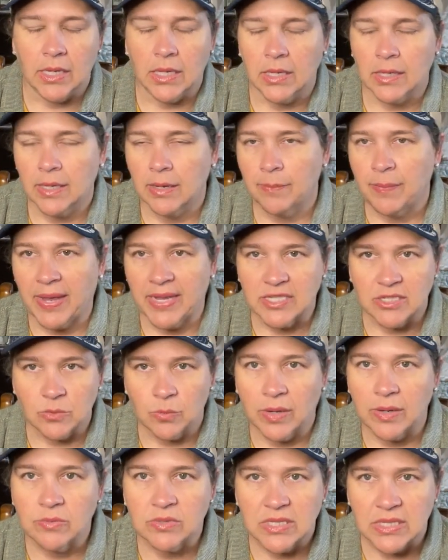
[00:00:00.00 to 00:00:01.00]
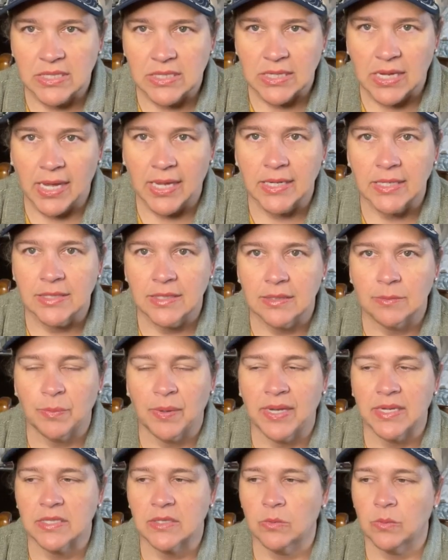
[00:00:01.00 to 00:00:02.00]
He passed away. He was in his 90s and he
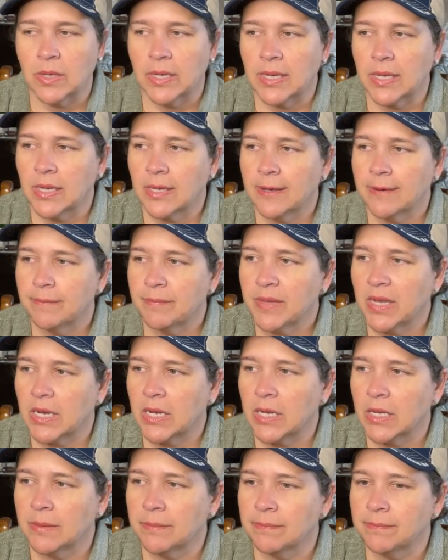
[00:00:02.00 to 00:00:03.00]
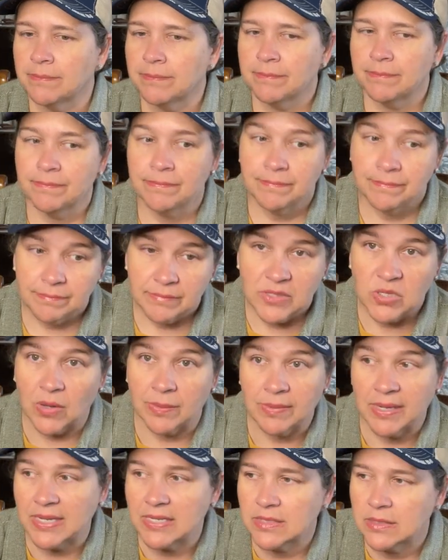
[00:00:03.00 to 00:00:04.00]
passed away. So I'm
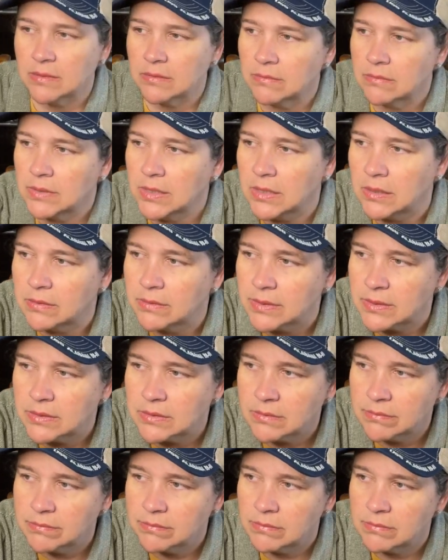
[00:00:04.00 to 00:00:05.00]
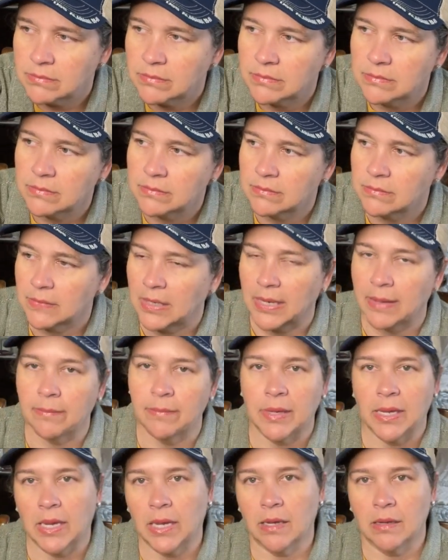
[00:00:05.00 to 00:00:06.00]
guessing, you know, it's him
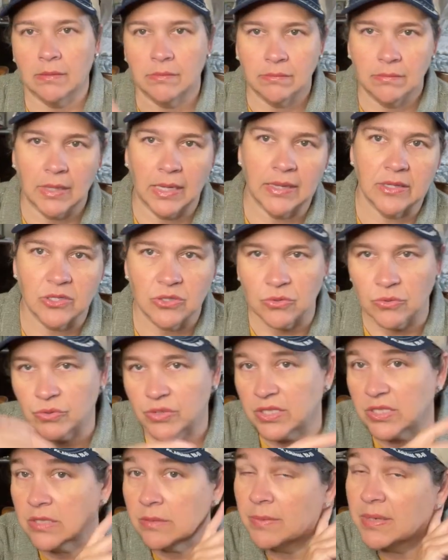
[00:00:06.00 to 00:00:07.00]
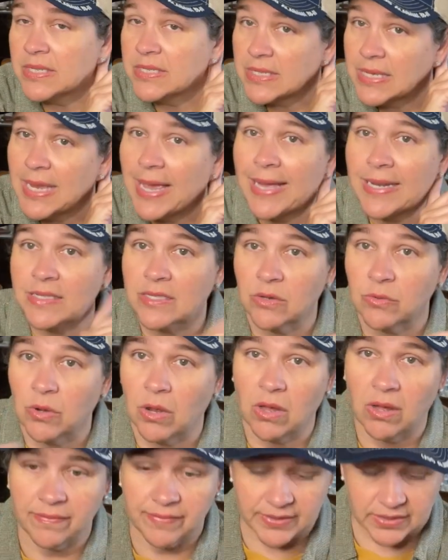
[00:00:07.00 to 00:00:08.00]
being in the school system because he had his own
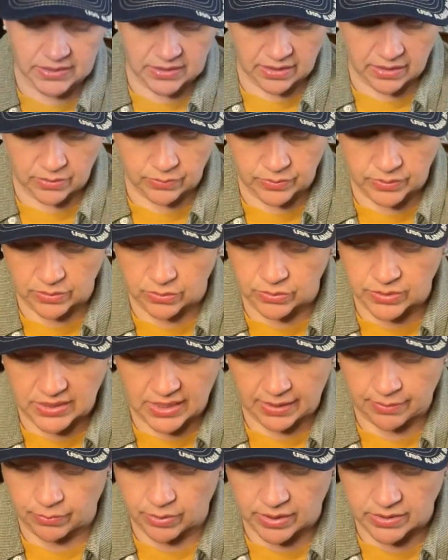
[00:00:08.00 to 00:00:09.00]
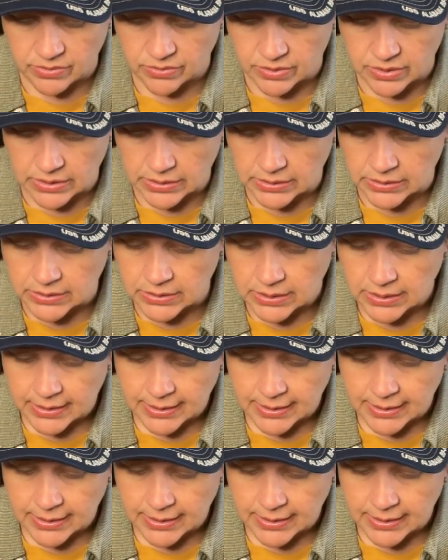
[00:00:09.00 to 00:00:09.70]
office there with old typewriter and things.